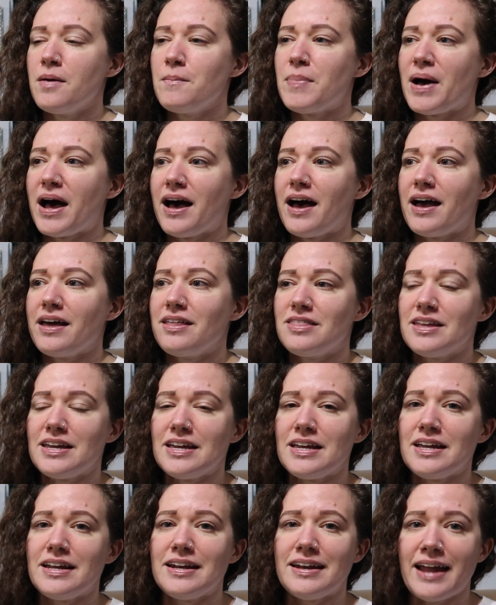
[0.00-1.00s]
by
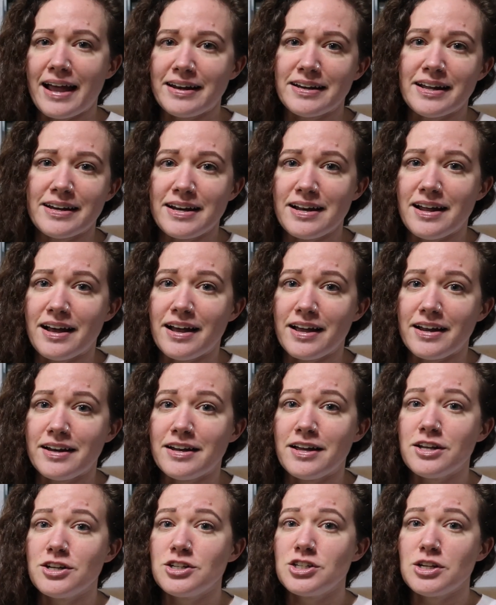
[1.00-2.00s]
the
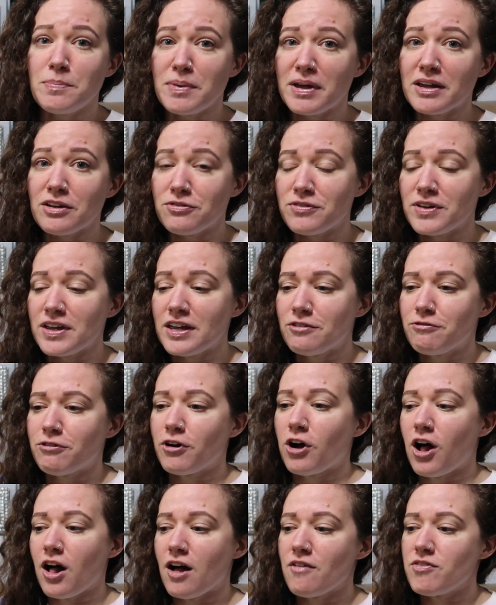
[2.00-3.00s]
$9.99 shipping fee for
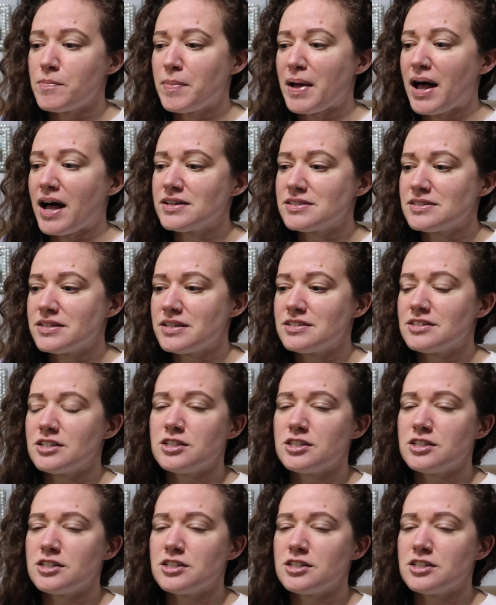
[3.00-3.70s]
all the boxes,